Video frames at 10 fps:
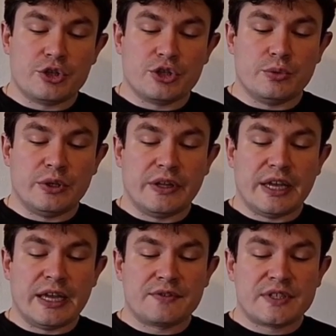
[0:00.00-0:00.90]
it with
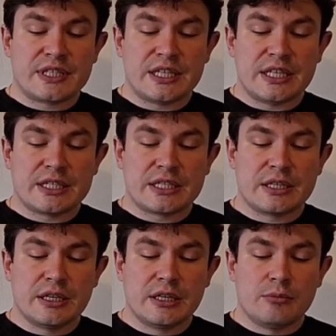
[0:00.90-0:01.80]
f6
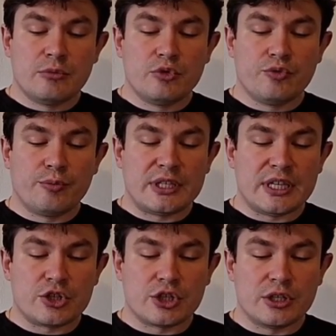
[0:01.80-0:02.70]
move,
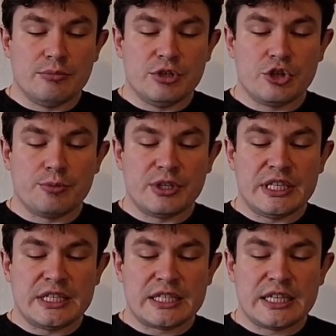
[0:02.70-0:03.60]
potentially bishop
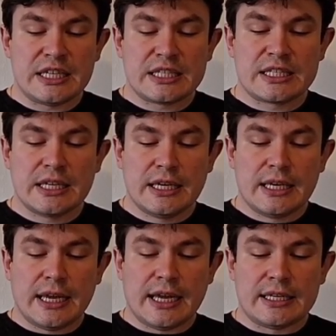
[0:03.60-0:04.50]
e6,
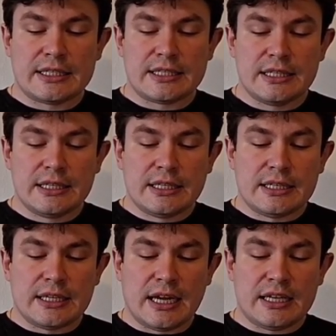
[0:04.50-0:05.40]
and
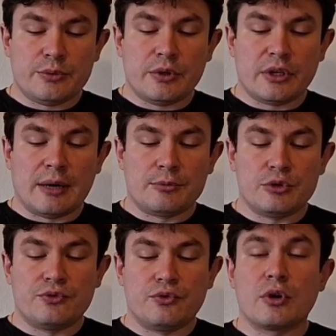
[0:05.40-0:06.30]
knight will come to
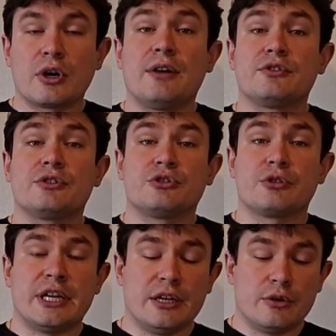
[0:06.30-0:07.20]
f4 after
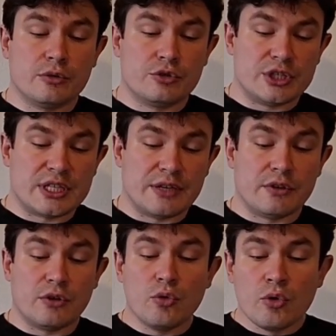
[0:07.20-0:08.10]
trading on g7.
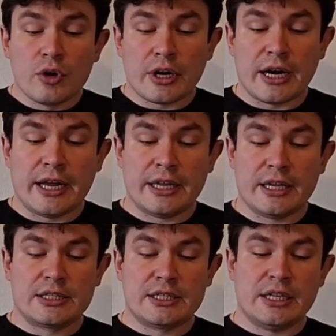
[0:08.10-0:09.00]
Or I can
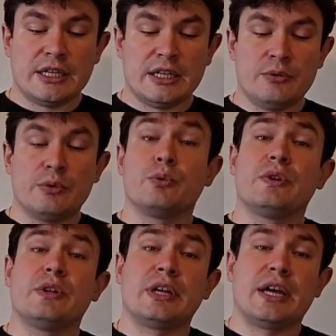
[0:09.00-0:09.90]
take even with
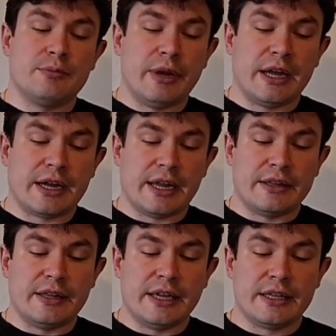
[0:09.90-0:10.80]
the knight back
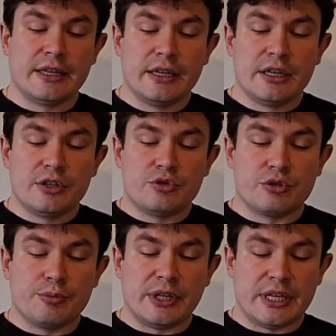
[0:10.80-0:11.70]
and then to
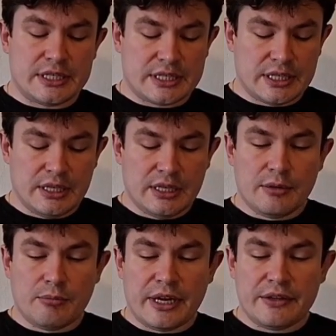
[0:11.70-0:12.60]
replace
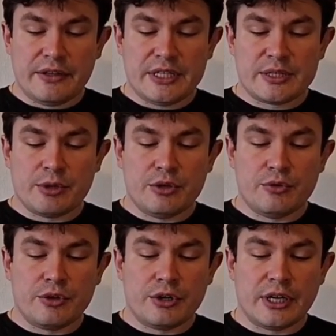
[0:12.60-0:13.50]
by this
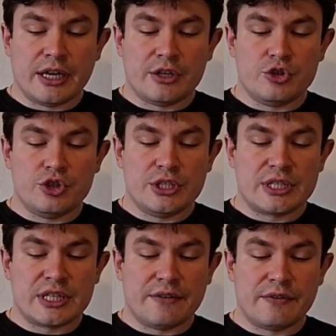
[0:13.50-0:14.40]
maneuver knight
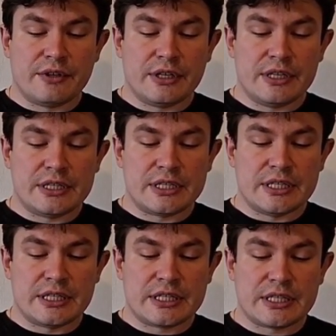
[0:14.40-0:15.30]
g7,
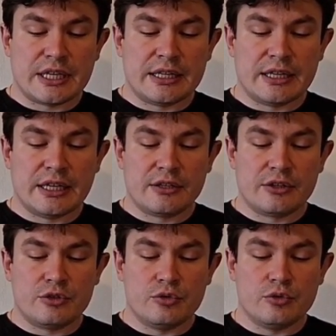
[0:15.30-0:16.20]
e6, and then
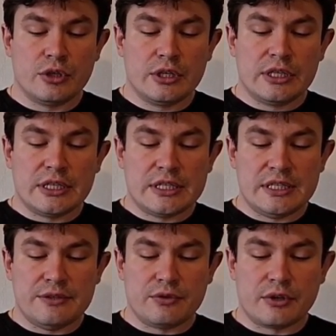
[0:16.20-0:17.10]
to
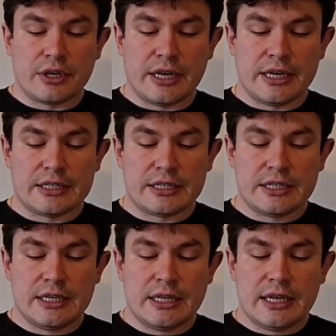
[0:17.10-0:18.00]
d4 and
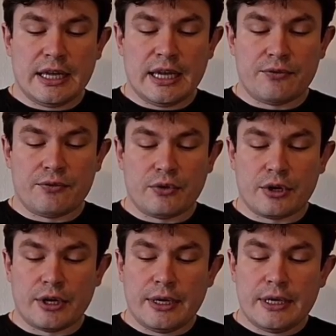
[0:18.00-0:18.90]
f4.
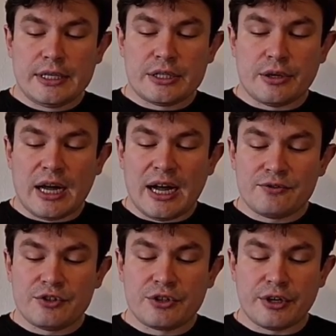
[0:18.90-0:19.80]
So
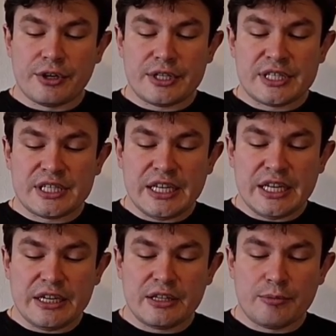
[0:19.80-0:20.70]
after
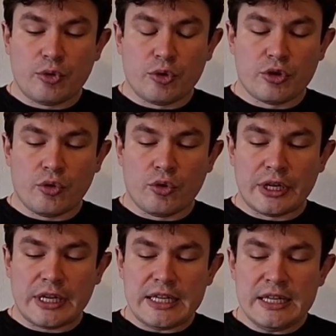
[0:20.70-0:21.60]
seeing the pawn on
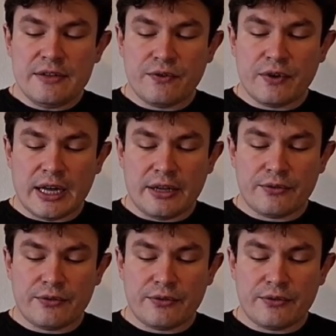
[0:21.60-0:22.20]
e5,